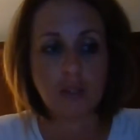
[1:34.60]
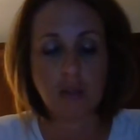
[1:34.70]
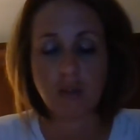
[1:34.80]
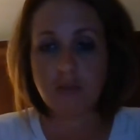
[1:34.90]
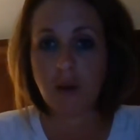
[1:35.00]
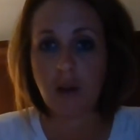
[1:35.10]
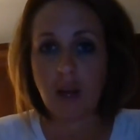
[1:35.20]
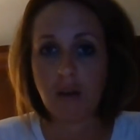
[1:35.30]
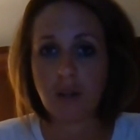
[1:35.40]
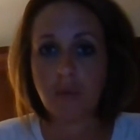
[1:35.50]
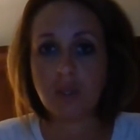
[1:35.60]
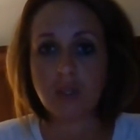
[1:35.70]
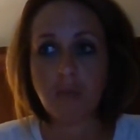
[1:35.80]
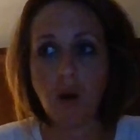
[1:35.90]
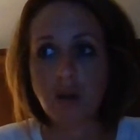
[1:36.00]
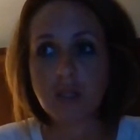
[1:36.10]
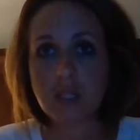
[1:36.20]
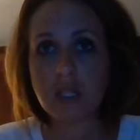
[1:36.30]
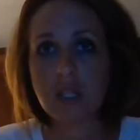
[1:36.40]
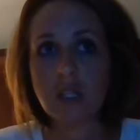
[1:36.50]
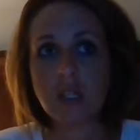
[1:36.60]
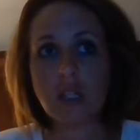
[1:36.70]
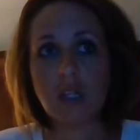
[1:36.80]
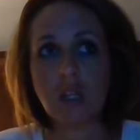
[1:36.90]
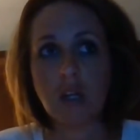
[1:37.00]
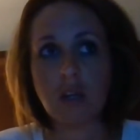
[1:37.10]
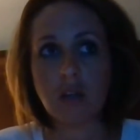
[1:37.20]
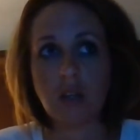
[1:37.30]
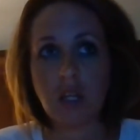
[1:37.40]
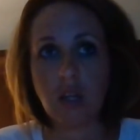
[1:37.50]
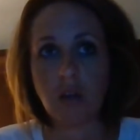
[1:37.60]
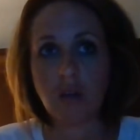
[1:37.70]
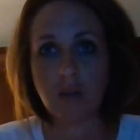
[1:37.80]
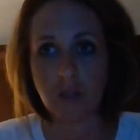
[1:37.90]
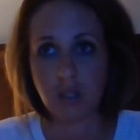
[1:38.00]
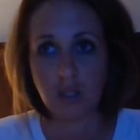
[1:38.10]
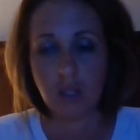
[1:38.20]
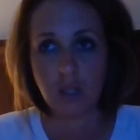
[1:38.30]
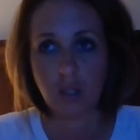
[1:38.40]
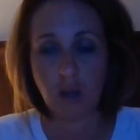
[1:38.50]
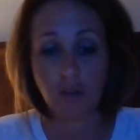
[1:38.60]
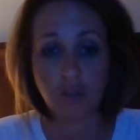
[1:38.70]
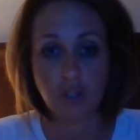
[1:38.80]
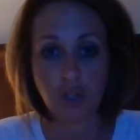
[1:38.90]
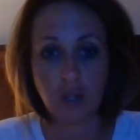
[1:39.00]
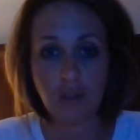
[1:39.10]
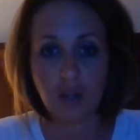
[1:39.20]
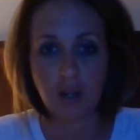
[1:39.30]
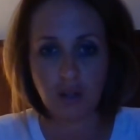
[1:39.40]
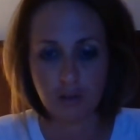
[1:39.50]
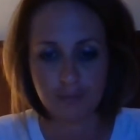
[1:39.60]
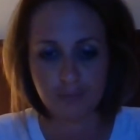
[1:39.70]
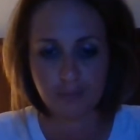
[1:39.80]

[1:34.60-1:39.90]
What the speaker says: It talks about how he went to Boston. He earned a college degree there.